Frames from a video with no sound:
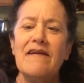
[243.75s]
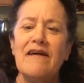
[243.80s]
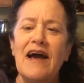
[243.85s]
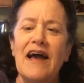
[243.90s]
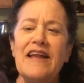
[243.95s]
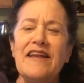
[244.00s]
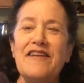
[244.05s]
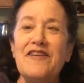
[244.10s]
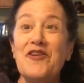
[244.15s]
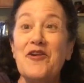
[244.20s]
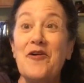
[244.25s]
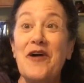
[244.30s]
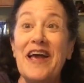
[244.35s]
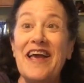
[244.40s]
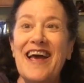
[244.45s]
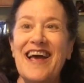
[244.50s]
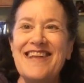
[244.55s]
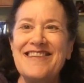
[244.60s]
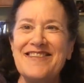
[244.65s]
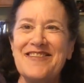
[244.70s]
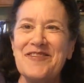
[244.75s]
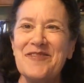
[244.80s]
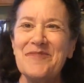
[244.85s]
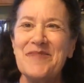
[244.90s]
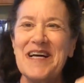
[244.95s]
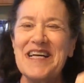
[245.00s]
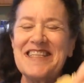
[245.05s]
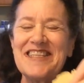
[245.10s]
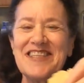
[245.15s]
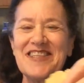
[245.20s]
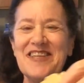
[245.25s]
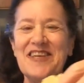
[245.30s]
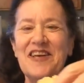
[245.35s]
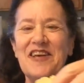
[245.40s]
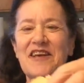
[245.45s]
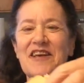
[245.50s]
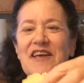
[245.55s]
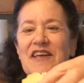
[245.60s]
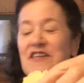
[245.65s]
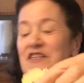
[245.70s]
I didn't know I had so much.
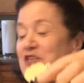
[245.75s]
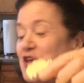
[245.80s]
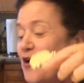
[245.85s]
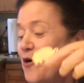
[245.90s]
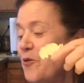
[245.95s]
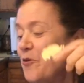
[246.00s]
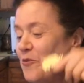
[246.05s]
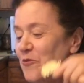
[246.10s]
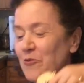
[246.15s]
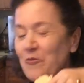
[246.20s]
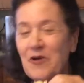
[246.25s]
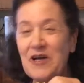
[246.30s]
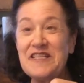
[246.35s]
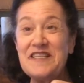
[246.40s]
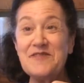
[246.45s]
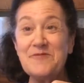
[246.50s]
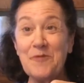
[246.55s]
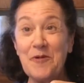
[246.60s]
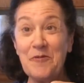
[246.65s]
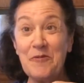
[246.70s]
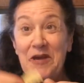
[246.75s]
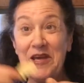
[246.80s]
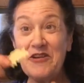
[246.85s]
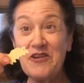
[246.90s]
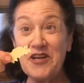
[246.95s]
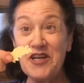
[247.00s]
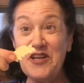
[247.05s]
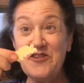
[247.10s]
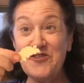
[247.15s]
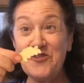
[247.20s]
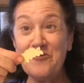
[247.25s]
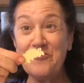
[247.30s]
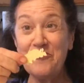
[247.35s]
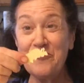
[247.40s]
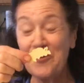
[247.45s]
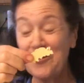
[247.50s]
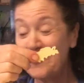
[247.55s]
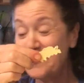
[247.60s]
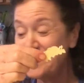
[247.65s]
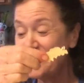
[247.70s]
So what we're going to do
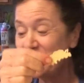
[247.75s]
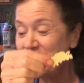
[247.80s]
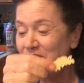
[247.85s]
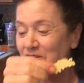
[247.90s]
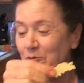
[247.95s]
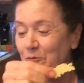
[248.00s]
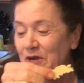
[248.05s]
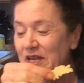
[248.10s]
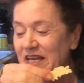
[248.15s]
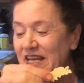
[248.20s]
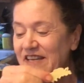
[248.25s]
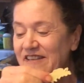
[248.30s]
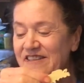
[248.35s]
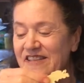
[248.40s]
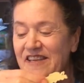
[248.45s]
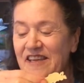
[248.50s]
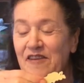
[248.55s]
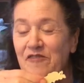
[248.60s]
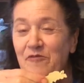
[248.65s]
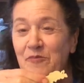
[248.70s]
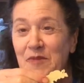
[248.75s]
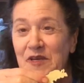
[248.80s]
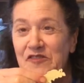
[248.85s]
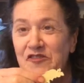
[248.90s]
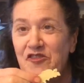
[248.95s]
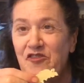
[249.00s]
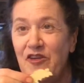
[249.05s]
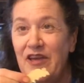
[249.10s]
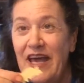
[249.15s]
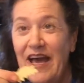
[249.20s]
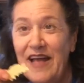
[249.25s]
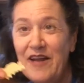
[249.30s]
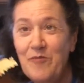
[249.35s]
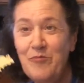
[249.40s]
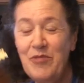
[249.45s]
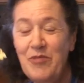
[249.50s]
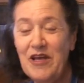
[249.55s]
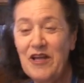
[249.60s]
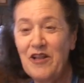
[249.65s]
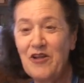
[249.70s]
first? We need to give Mr.
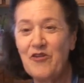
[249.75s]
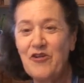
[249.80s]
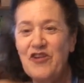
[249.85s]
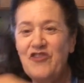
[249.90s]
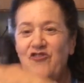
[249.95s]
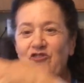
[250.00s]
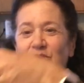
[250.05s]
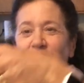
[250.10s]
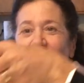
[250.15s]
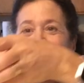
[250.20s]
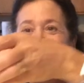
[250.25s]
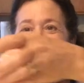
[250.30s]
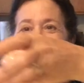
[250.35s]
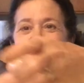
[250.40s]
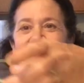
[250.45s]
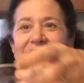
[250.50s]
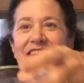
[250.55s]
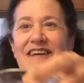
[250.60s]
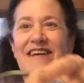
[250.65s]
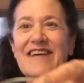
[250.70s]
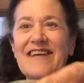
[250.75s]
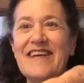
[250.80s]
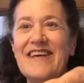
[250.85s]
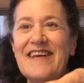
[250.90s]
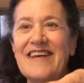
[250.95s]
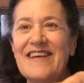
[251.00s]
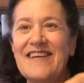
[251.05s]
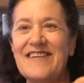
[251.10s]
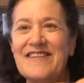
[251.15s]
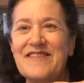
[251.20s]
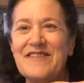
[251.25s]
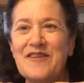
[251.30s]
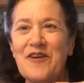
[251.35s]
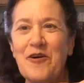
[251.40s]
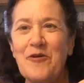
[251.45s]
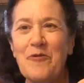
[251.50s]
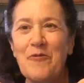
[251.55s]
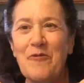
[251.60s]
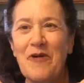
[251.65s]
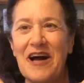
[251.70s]
Caterpillar a drink.
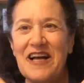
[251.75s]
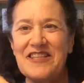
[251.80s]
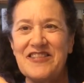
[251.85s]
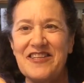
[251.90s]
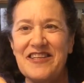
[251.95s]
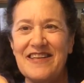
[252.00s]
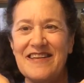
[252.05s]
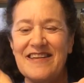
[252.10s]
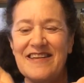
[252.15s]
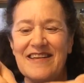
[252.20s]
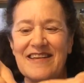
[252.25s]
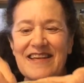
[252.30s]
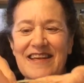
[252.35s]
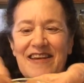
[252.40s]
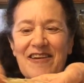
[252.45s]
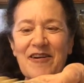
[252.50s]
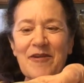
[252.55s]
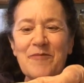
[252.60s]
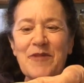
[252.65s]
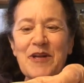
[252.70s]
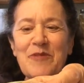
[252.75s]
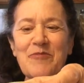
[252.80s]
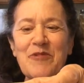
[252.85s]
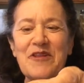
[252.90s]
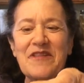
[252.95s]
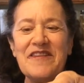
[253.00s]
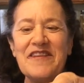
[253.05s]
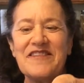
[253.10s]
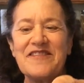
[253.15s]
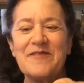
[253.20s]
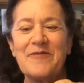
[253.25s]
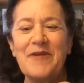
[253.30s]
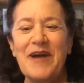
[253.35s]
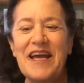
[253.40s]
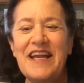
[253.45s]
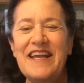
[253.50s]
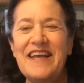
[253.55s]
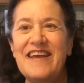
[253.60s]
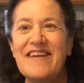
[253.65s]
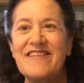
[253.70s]
So watch it. Here, I'm going to put this
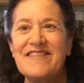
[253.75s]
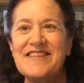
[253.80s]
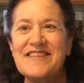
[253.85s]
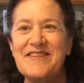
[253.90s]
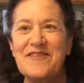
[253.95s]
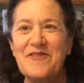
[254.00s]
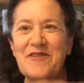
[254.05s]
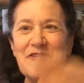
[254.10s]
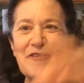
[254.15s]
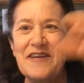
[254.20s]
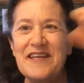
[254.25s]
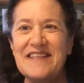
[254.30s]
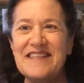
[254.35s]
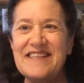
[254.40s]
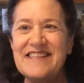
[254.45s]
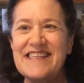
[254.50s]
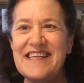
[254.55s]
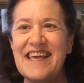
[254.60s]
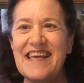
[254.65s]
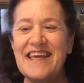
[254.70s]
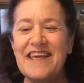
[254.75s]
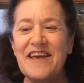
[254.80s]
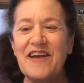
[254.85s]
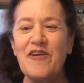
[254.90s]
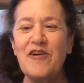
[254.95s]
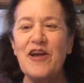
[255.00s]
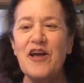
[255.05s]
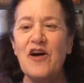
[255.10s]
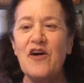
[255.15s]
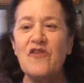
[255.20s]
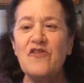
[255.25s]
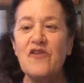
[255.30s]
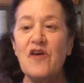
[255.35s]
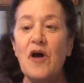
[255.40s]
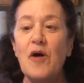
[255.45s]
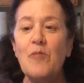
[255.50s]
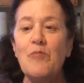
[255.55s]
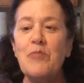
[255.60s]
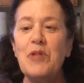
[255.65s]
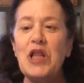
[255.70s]
right here so you can see. Here it goes.
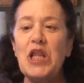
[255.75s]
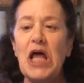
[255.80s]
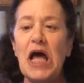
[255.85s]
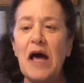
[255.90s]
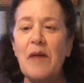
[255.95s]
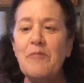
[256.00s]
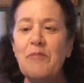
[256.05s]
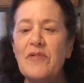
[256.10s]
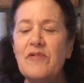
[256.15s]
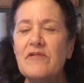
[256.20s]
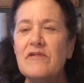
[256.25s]
Plop.